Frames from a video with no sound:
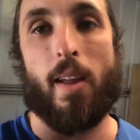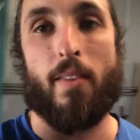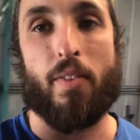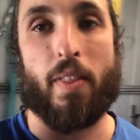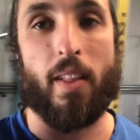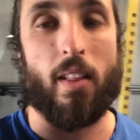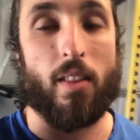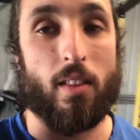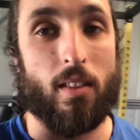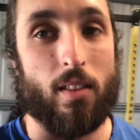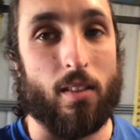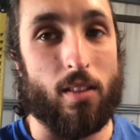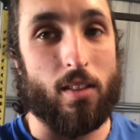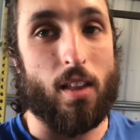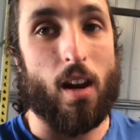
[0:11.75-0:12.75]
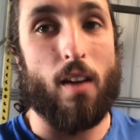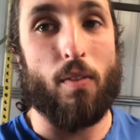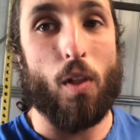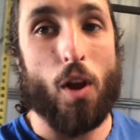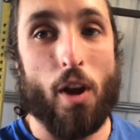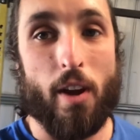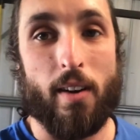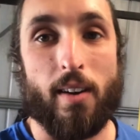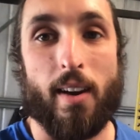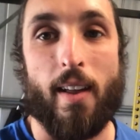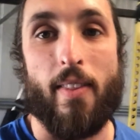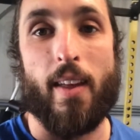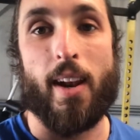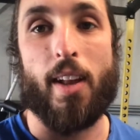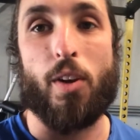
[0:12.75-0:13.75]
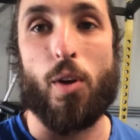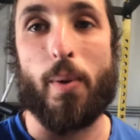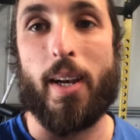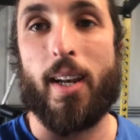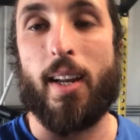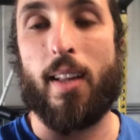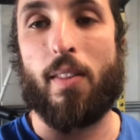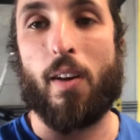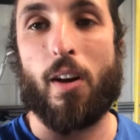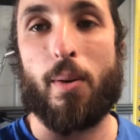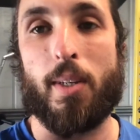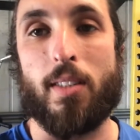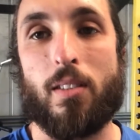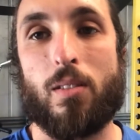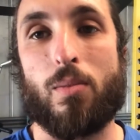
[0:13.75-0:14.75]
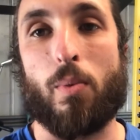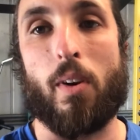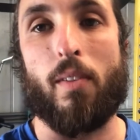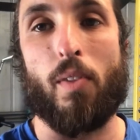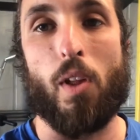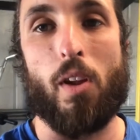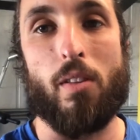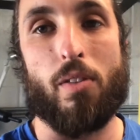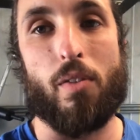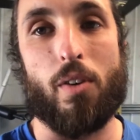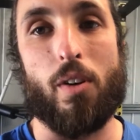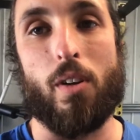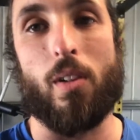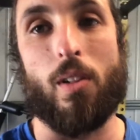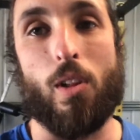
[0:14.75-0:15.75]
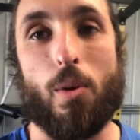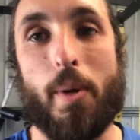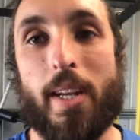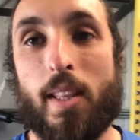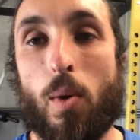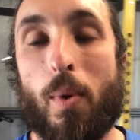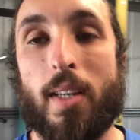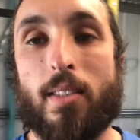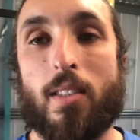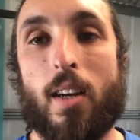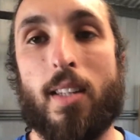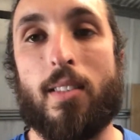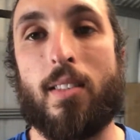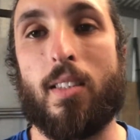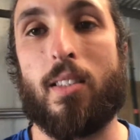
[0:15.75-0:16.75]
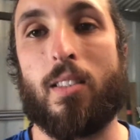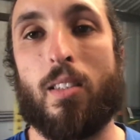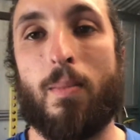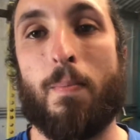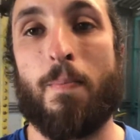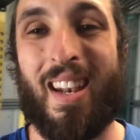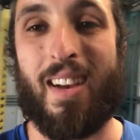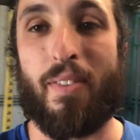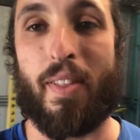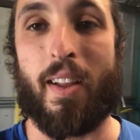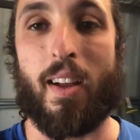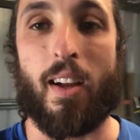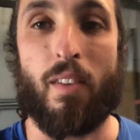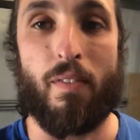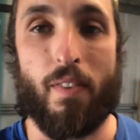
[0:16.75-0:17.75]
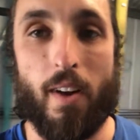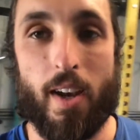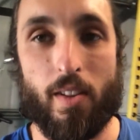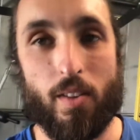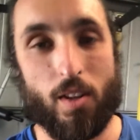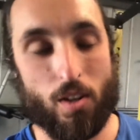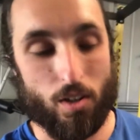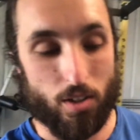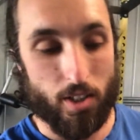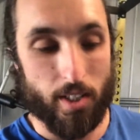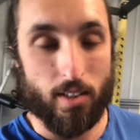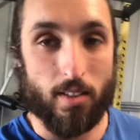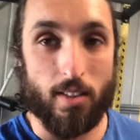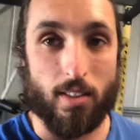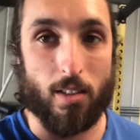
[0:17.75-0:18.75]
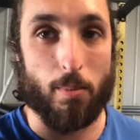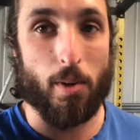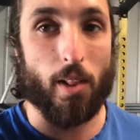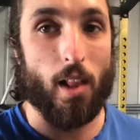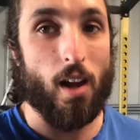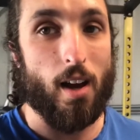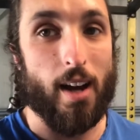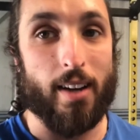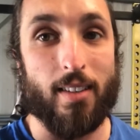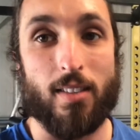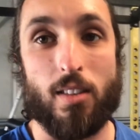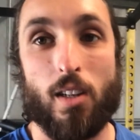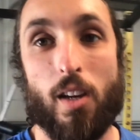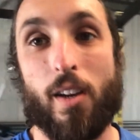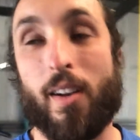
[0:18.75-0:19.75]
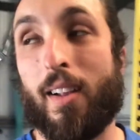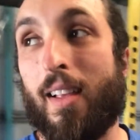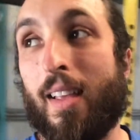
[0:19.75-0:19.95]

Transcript: Everything that I've learnt and that I do in here though is what I've learnt through Louis and the West Side system and everything I can find on the Conjugate system online. So